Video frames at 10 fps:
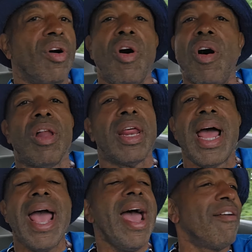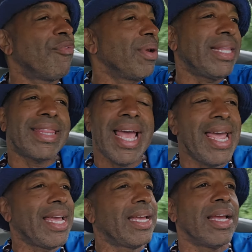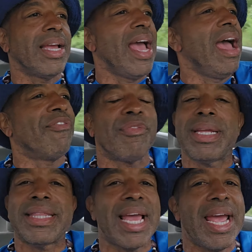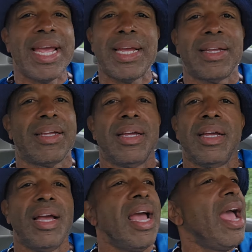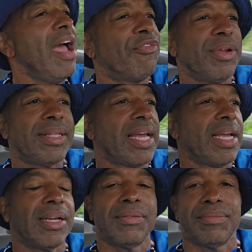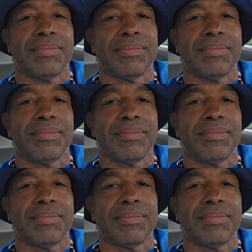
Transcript: all of the everything, everything, everything.